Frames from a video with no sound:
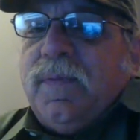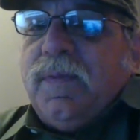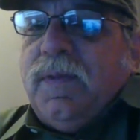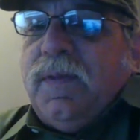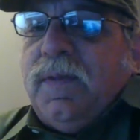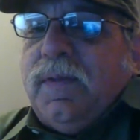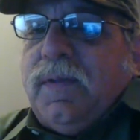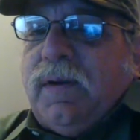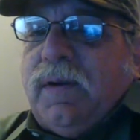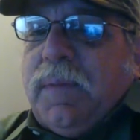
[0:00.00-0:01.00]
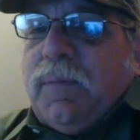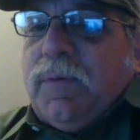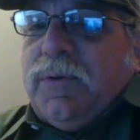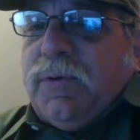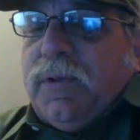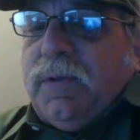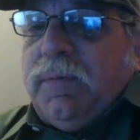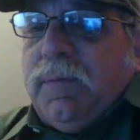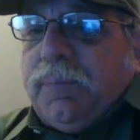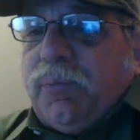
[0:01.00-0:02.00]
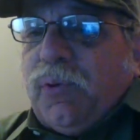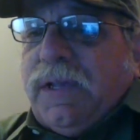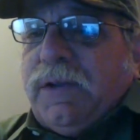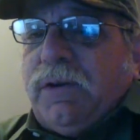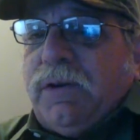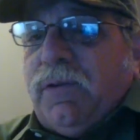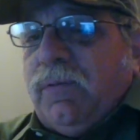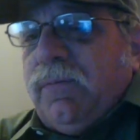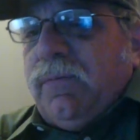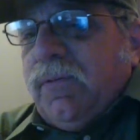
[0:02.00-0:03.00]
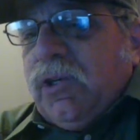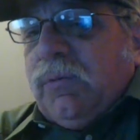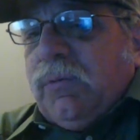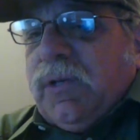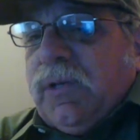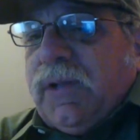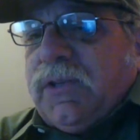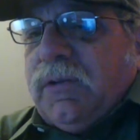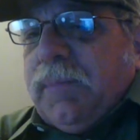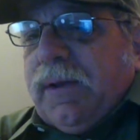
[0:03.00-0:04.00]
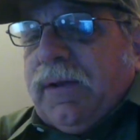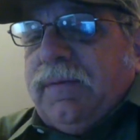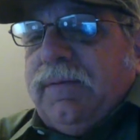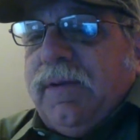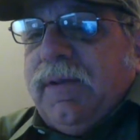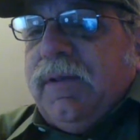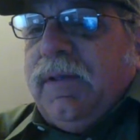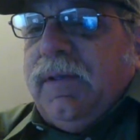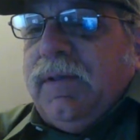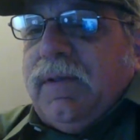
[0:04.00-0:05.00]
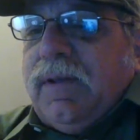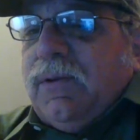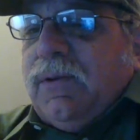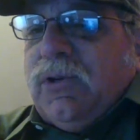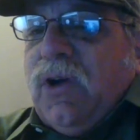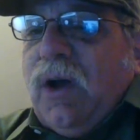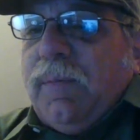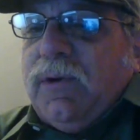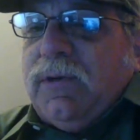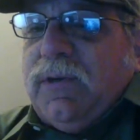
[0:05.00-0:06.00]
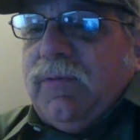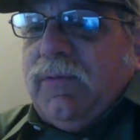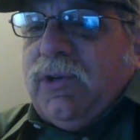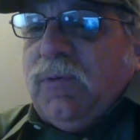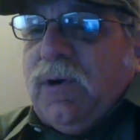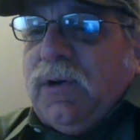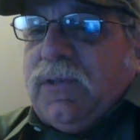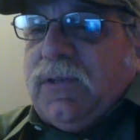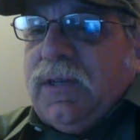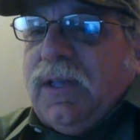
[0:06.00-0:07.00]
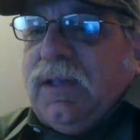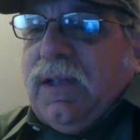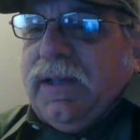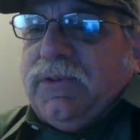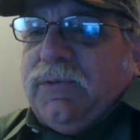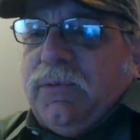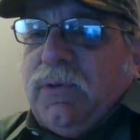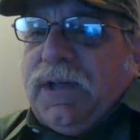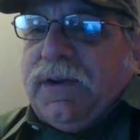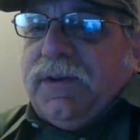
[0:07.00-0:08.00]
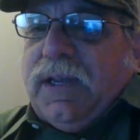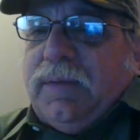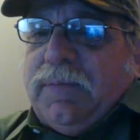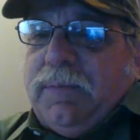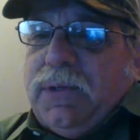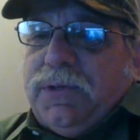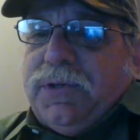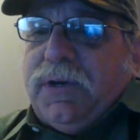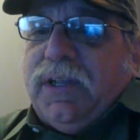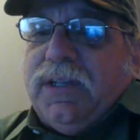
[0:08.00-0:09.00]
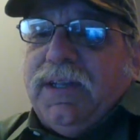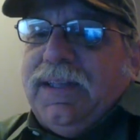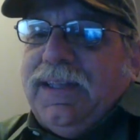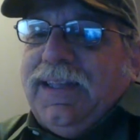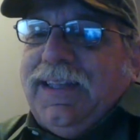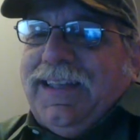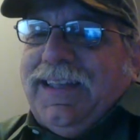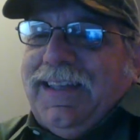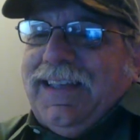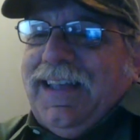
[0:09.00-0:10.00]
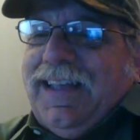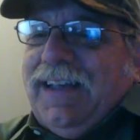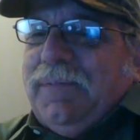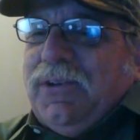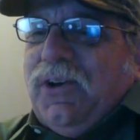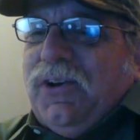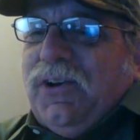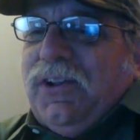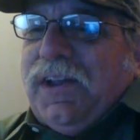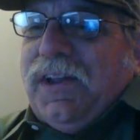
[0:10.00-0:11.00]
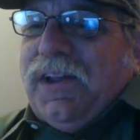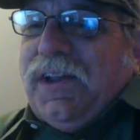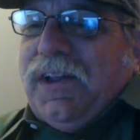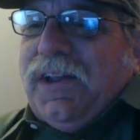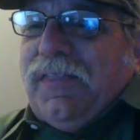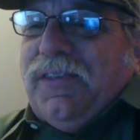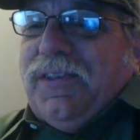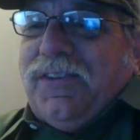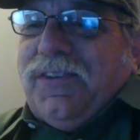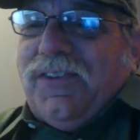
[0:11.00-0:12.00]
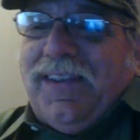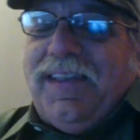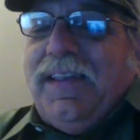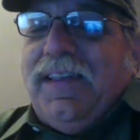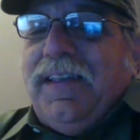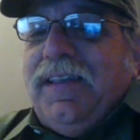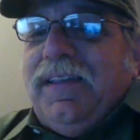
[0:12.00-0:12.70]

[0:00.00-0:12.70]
I remember during the pre-interview, she was asking about it. I told her she'd call me whatever she wants. I answer to a lot of names. I'm military. I've been called a lot of things. And I always answer.